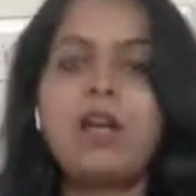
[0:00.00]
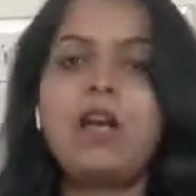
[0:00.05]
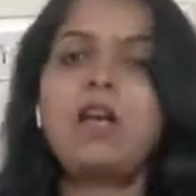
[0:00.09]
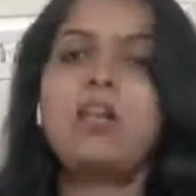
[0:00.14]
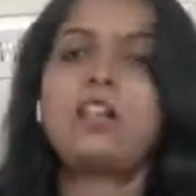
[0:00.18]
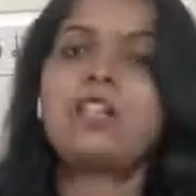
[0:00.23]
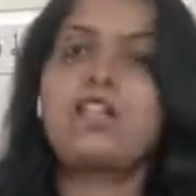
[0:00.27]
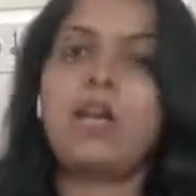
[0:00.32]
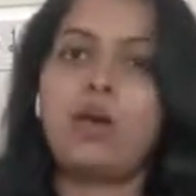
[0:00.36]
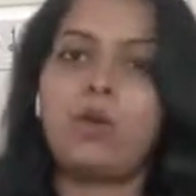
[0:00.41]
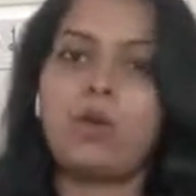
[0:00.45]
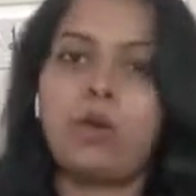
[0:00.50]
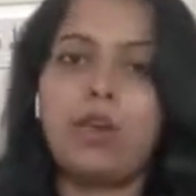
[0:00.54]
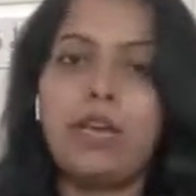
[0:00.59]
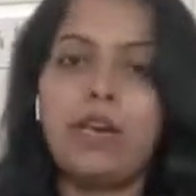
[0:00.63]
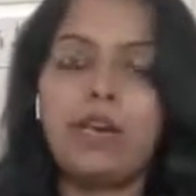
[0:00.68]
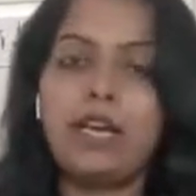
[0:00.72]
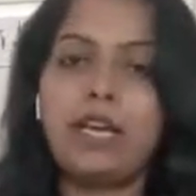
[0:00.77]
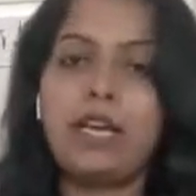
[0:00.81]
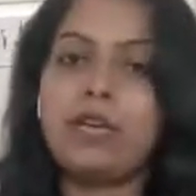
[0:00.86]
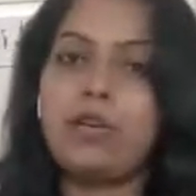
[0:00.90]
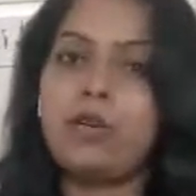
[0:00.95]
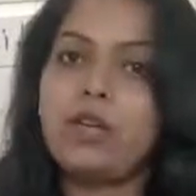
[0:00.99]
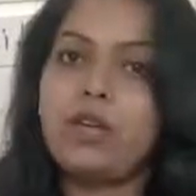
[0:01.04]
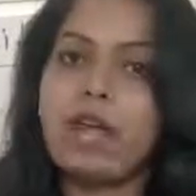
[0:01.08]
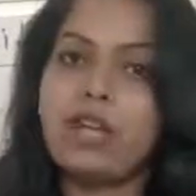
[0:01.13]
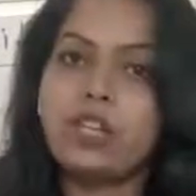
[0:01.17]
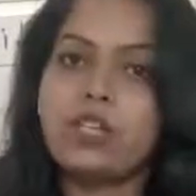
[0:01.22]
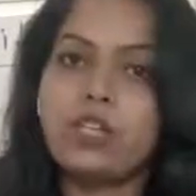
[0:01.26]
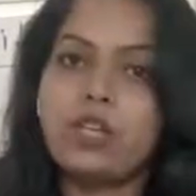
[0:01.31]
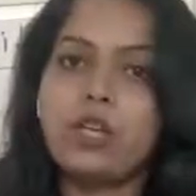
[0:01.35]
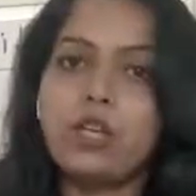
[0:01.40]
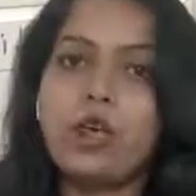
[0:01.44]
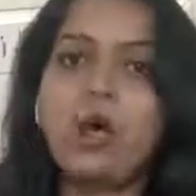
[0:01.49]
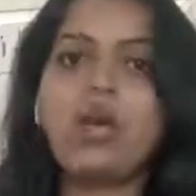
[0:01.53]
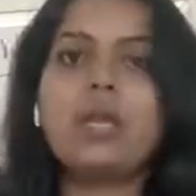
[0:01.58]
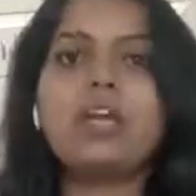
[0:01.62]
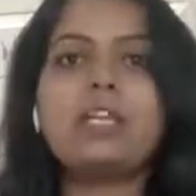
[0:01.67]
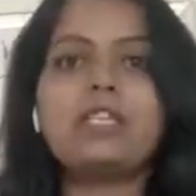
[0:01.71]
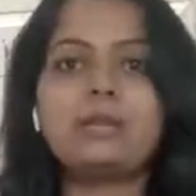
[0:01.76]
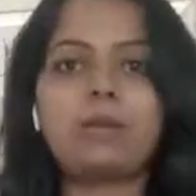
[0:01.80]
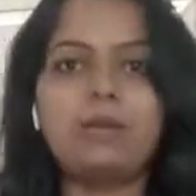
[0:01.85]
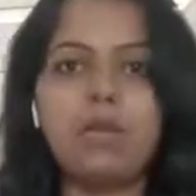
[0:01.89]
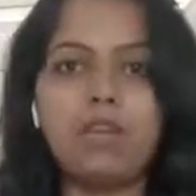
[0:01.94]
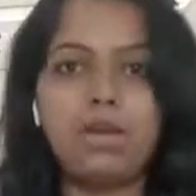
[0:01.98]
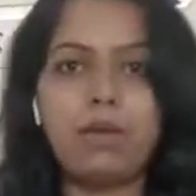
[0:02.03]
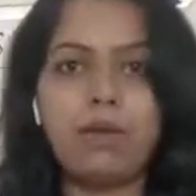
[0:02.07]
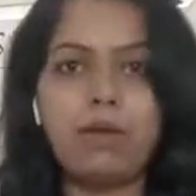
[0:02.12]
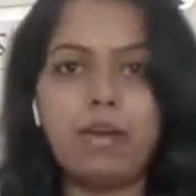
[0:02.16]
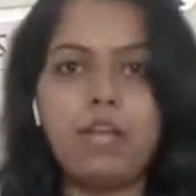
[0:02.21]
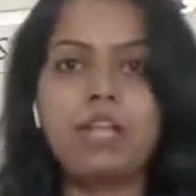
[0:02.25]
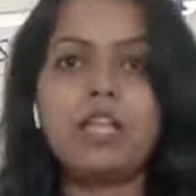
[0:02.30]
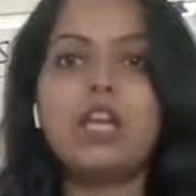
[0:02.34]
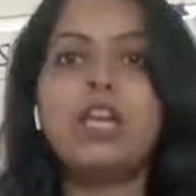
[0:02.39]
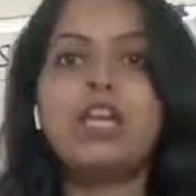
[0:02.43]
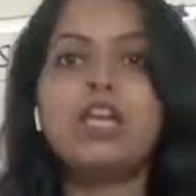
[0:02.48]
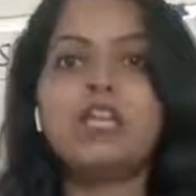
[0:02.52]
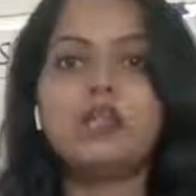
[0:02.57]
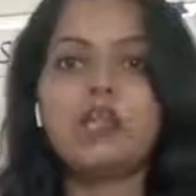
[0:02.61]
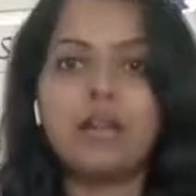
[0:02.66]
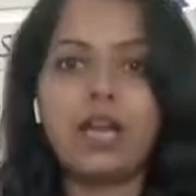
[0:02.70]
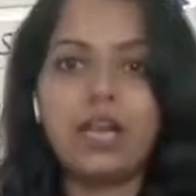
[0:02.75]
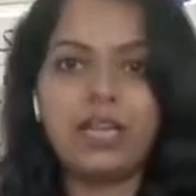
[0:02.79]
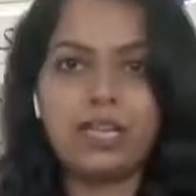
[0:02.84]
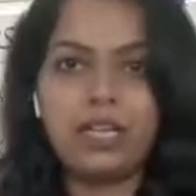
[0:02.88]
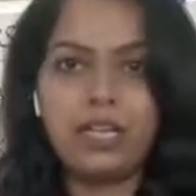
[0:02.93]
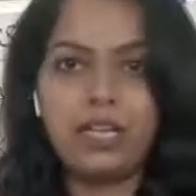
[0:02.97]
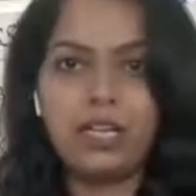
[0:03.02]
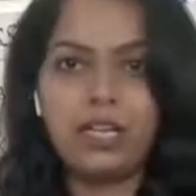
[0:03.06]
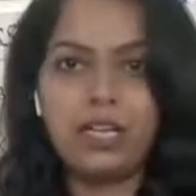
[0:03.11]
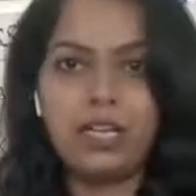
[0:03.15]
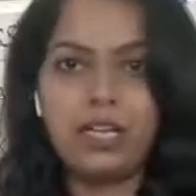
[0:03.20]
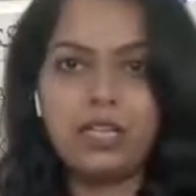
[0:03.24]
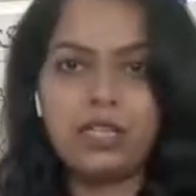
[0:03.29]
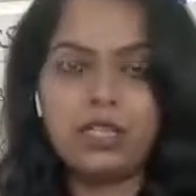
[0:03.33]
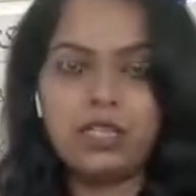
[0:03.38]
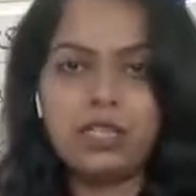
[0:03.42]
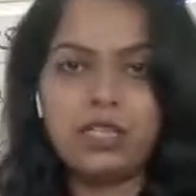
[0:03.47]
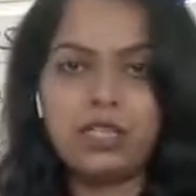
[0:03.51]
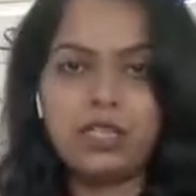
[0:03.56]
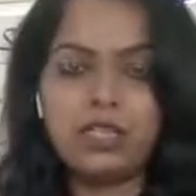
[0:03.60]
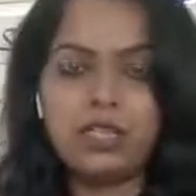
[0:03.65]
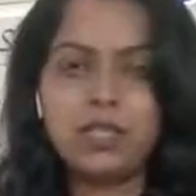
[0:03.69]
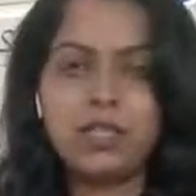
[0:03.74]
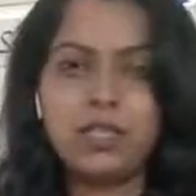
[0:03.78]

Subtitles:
Now, international law is made by United Nations.